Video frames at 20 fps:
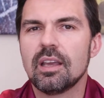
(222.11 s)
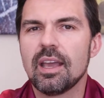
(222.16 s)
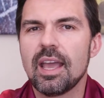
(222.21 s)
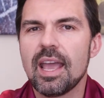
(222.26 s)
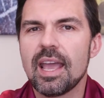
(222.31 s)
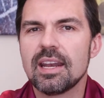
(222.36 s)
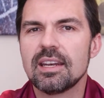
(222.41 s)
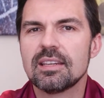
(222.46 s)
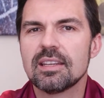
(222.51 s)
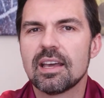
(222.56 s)

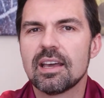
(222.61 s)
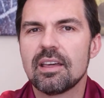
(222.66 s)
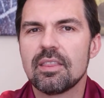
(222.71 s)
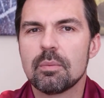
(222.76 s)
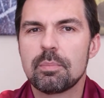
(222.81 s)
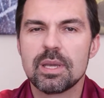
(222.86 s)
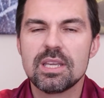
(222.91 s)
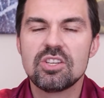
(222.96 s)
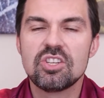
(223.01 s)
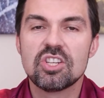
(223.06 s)
And
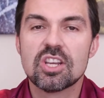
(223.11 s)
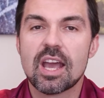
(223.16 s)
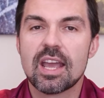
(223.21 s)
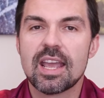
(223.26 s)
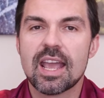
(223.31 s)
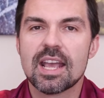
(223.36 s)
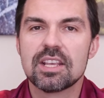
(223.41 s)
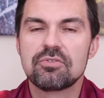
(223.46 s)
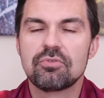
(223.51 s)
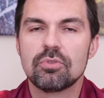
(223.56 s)
the PGA
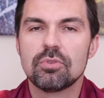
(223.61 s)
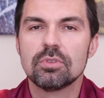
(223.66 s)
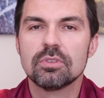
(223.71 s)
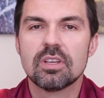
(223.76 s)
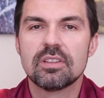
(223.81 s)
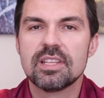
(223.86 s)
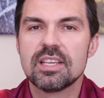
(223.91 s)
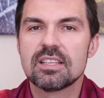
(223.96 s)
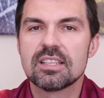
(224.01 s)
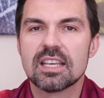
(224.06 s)
has ruled
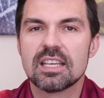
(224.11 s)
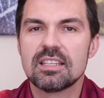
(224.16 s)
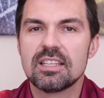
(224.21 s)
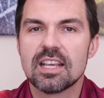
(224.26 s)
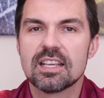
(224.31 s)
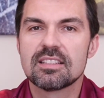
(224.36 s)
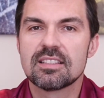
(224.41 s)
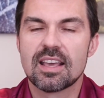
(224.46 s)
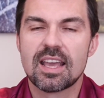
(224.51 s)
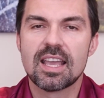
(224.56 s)
on this, and
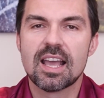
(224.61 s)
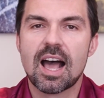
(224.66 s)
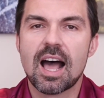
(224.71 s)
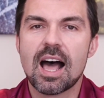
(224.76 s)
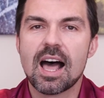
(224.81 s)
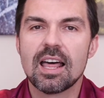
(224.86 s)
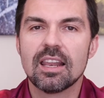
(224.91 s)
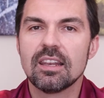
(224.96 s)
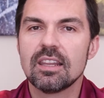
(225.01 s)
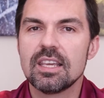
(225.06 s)
yes, they
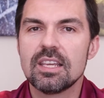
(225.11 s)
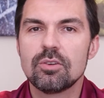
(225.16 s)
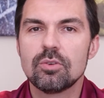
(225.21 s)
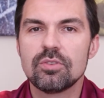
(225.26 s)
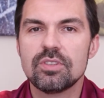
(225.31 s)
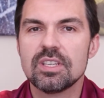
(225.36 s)
are legal.